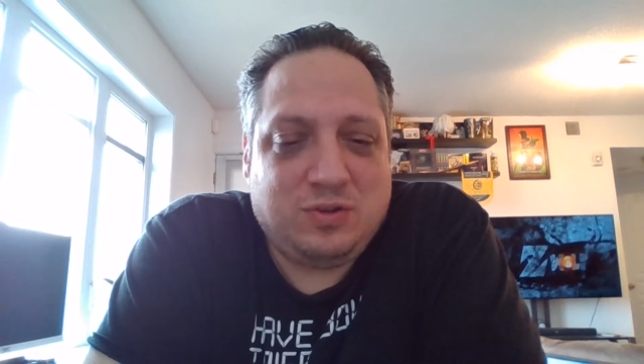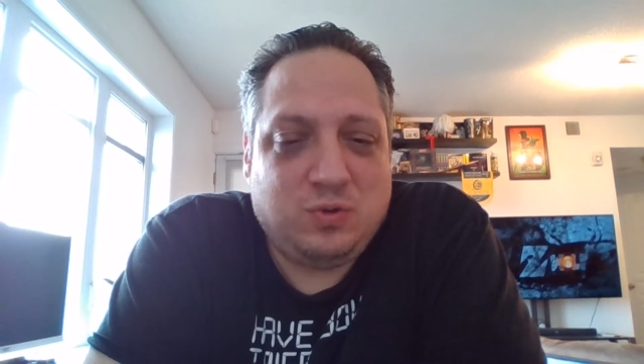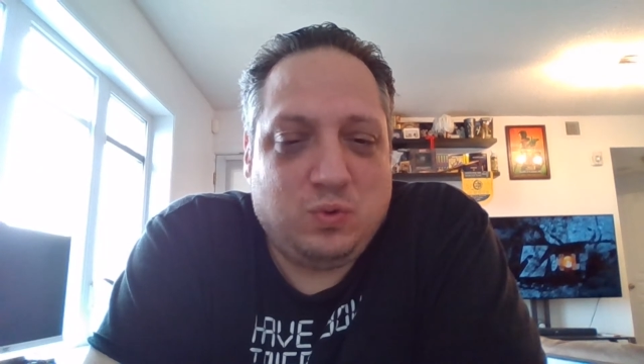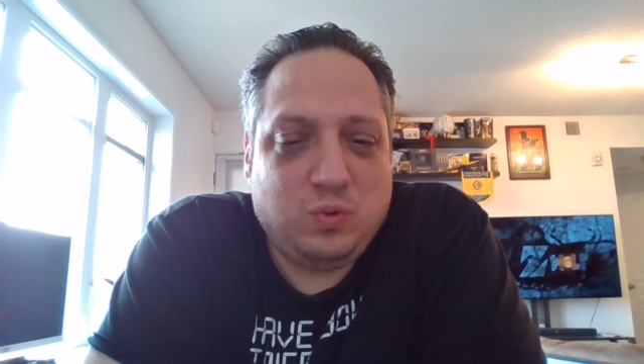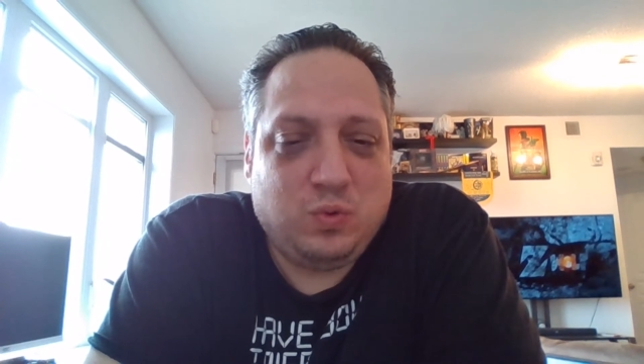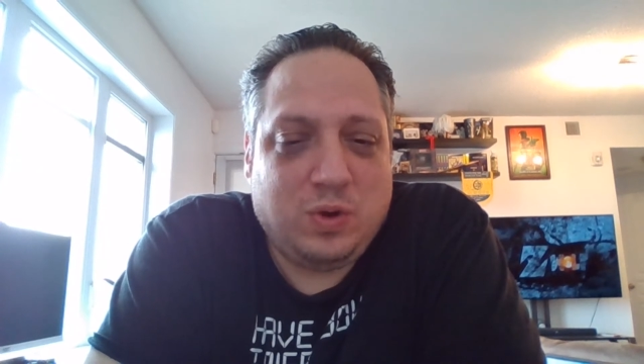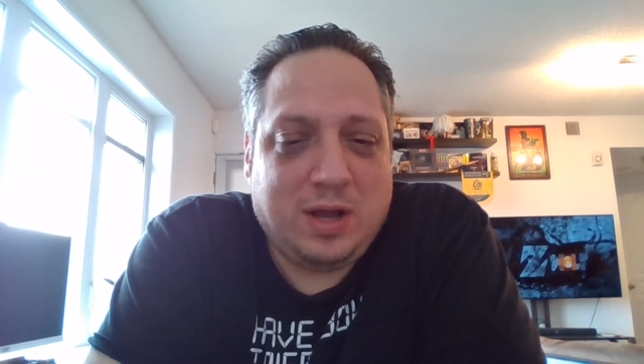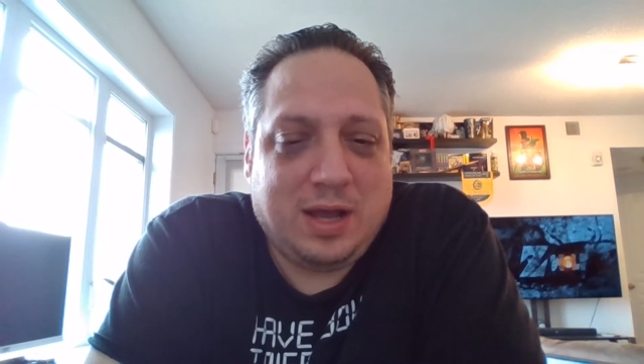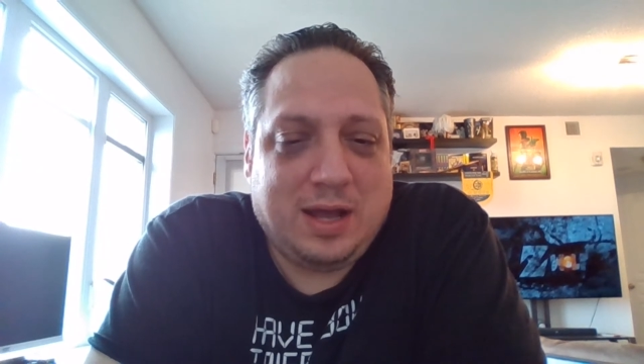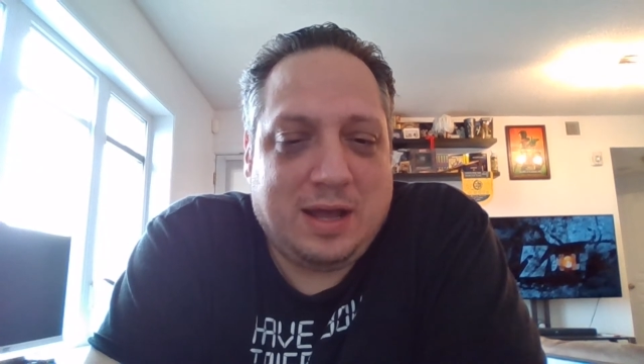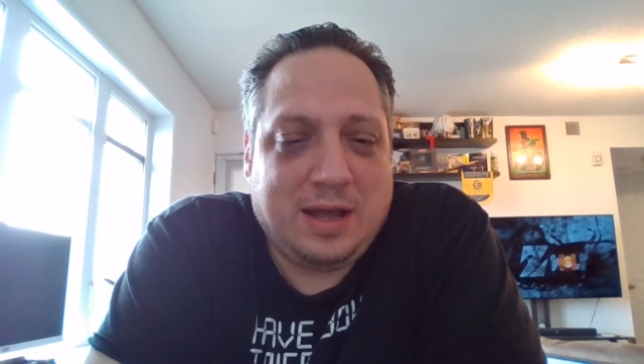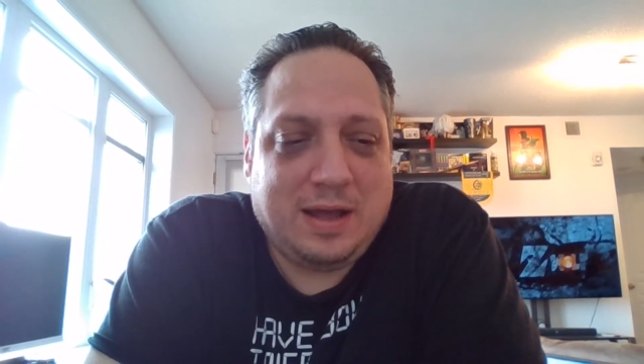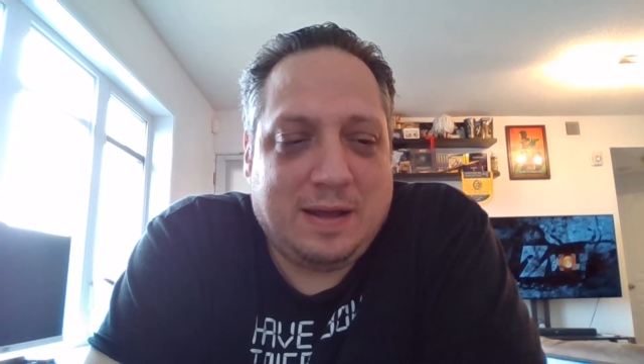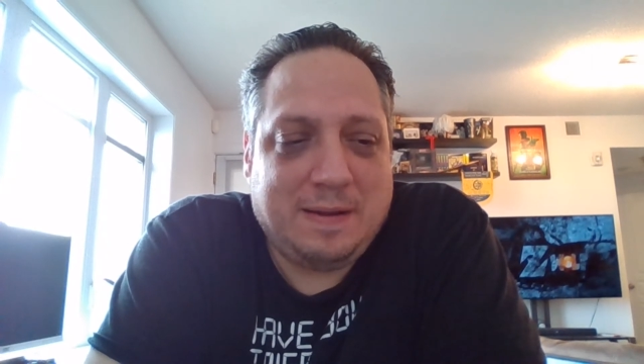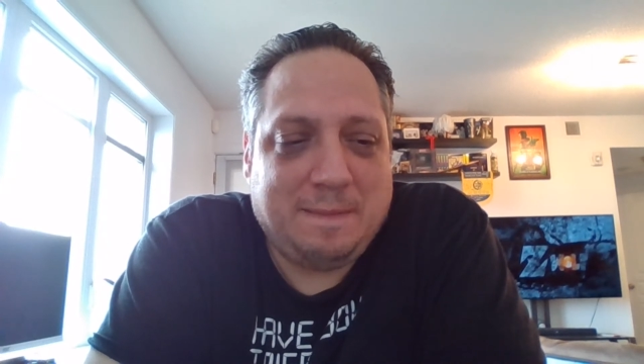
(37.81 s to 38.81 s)
to
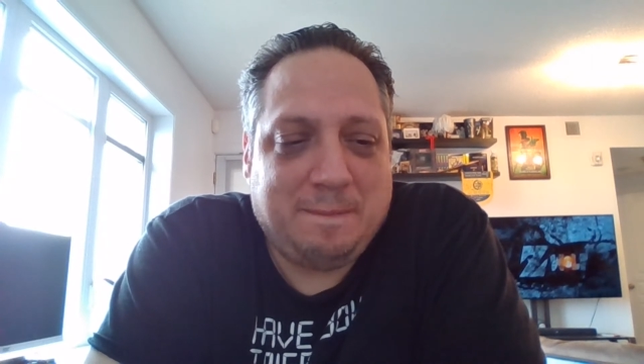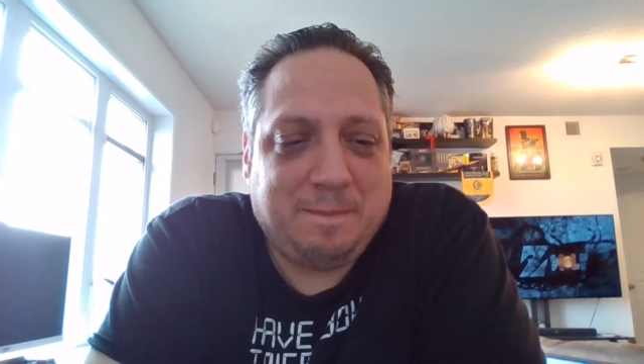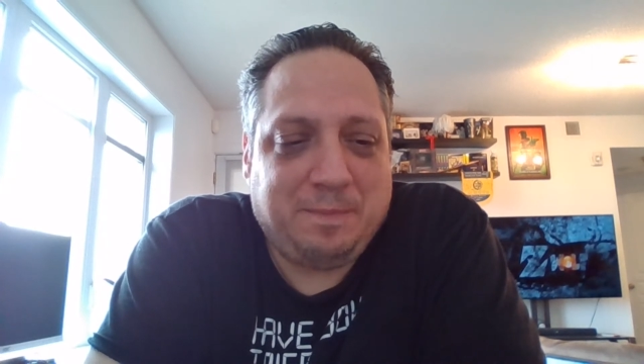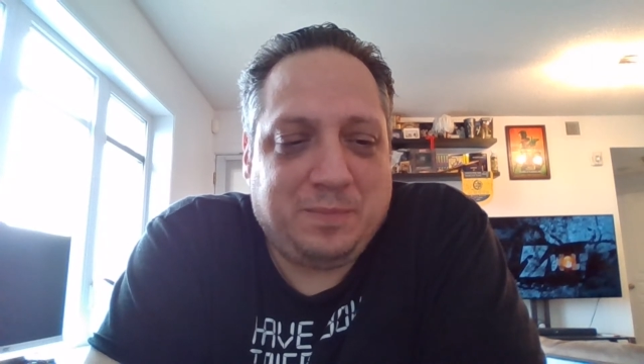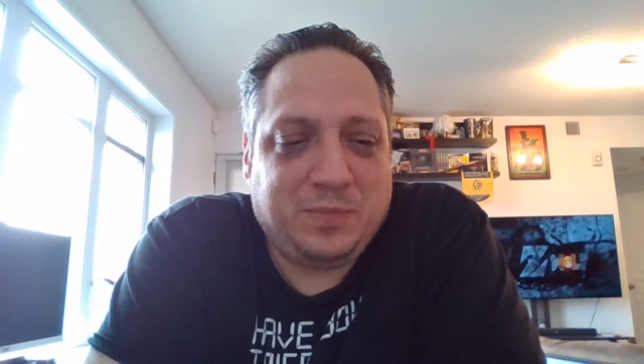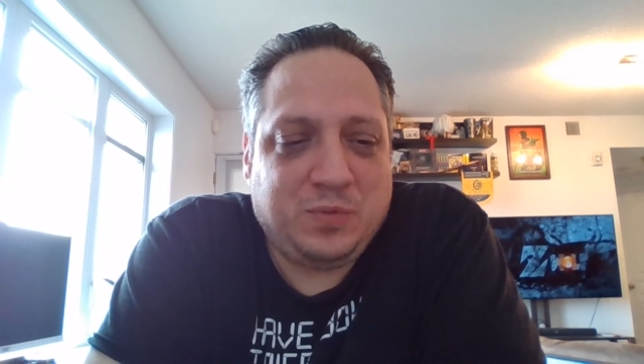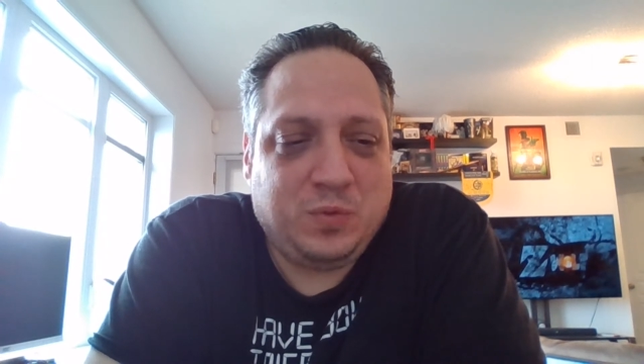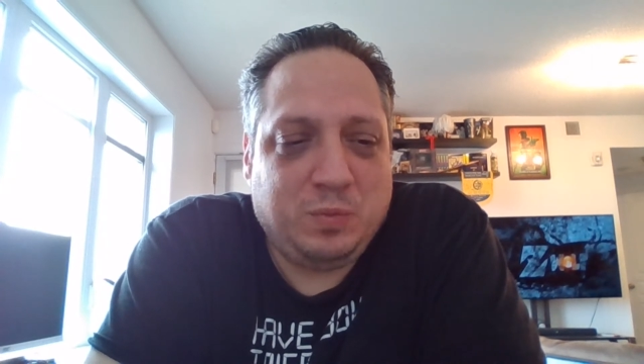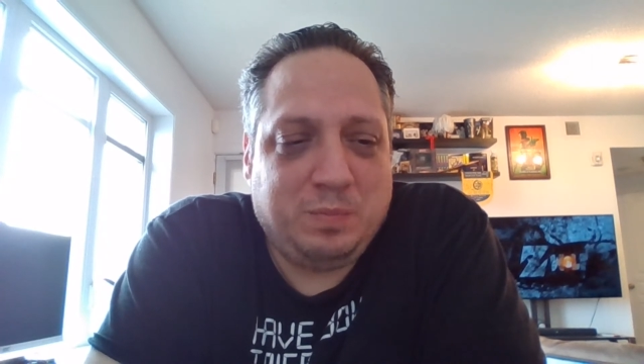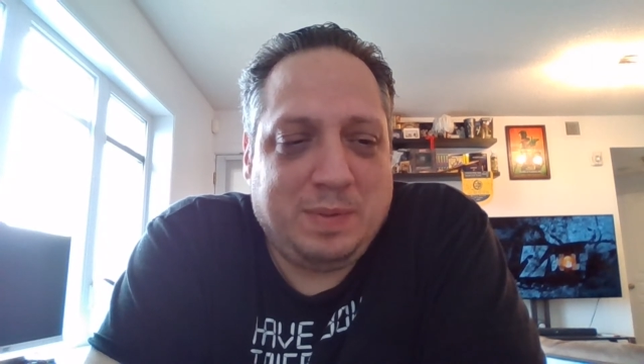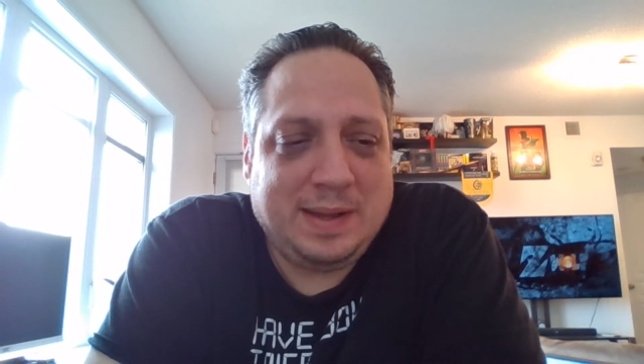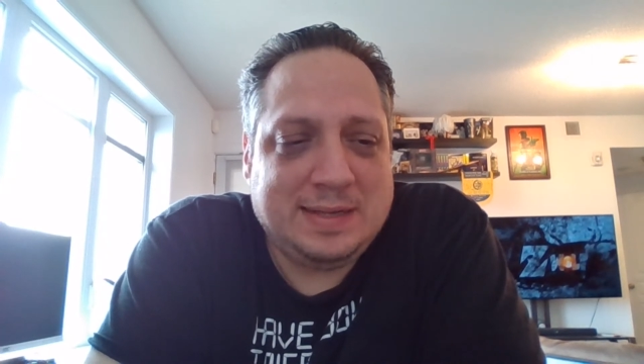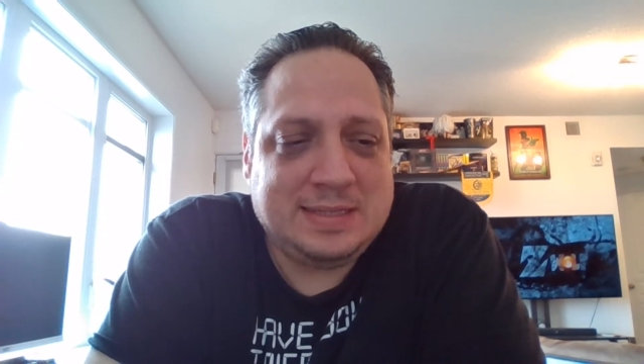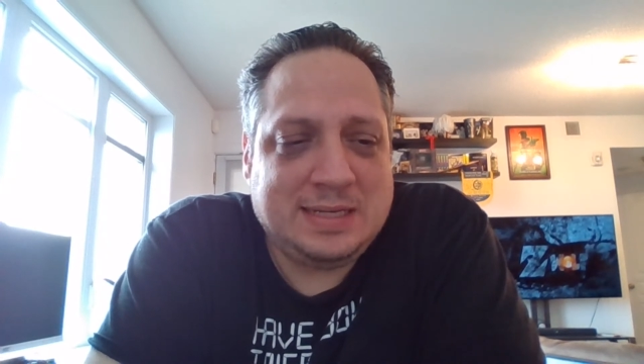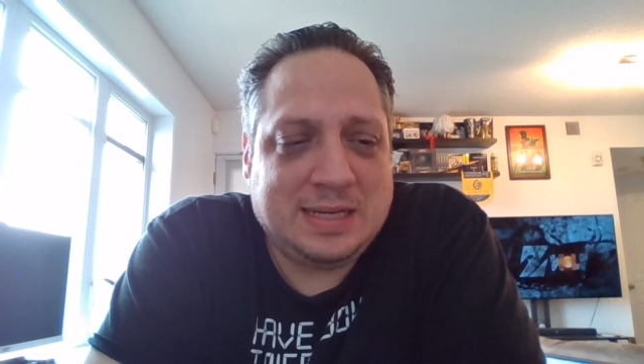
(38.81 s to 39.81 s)
um, to
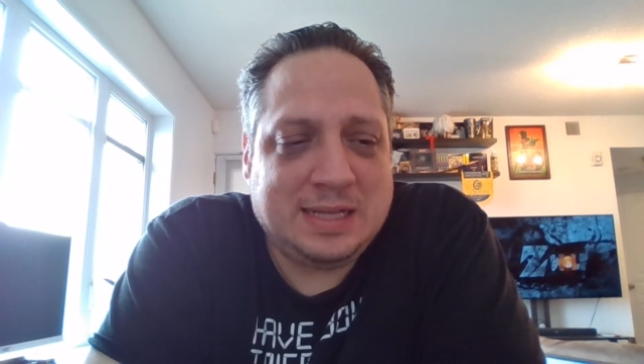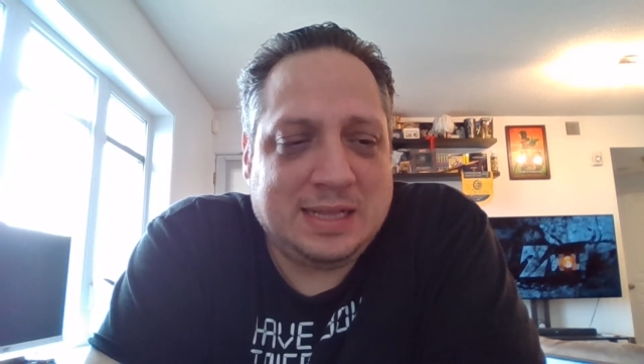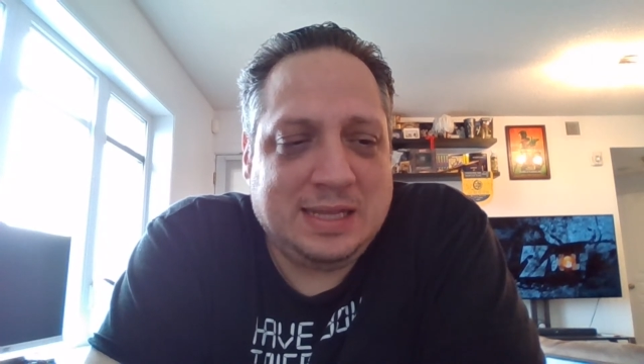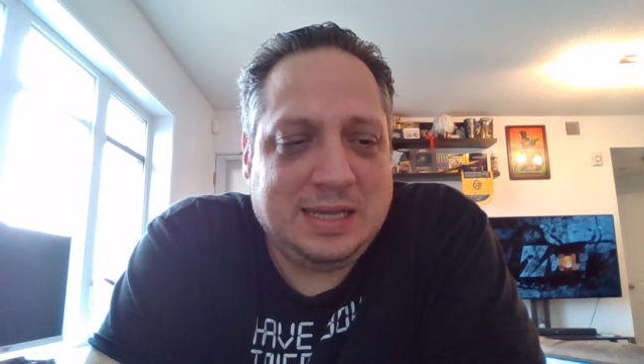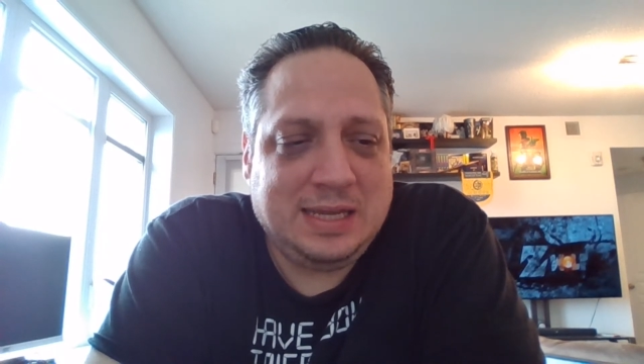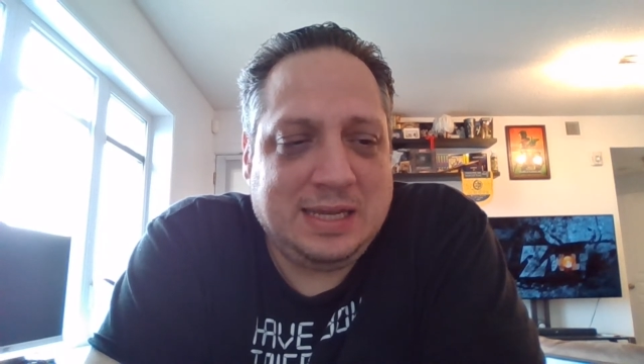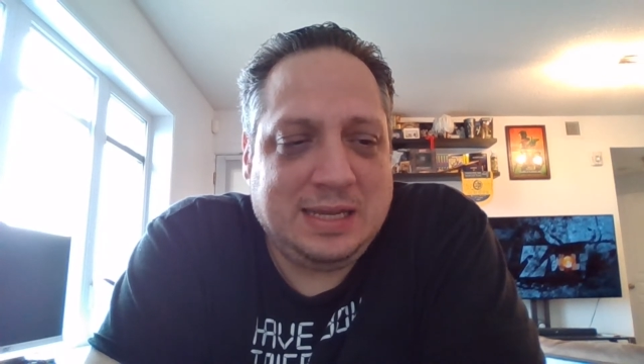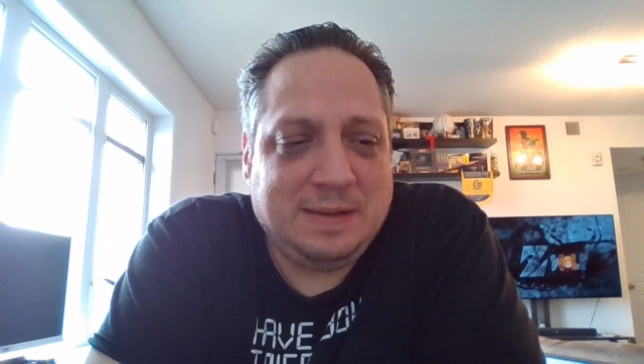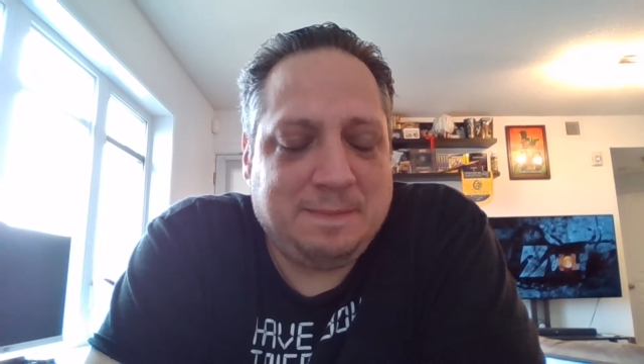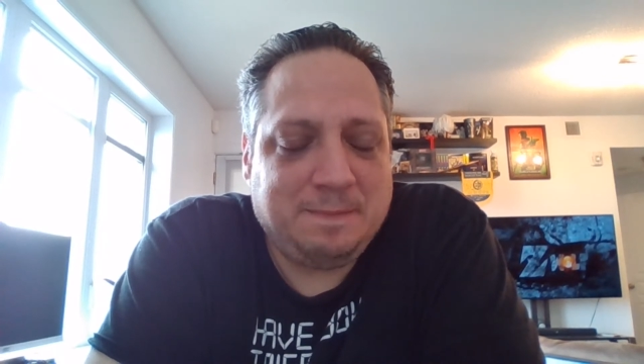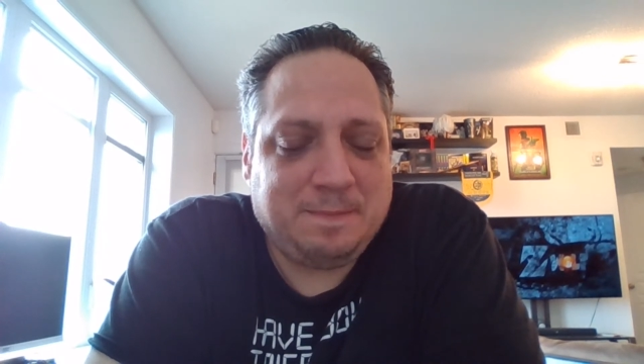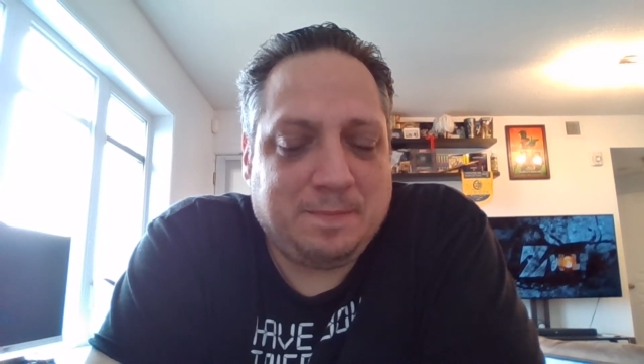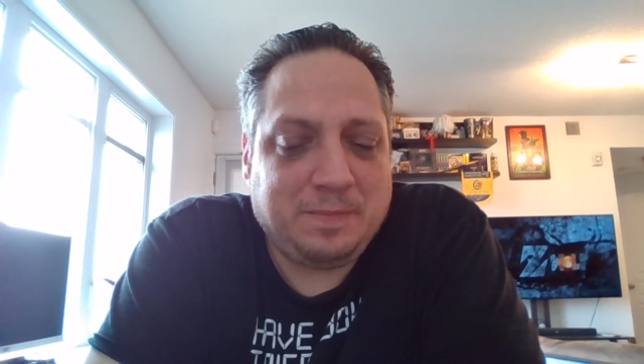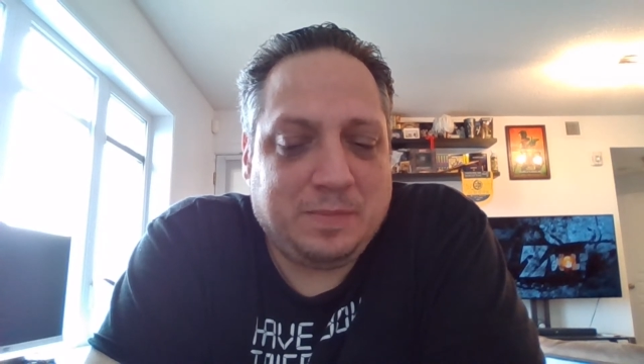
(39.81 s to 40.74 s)
basically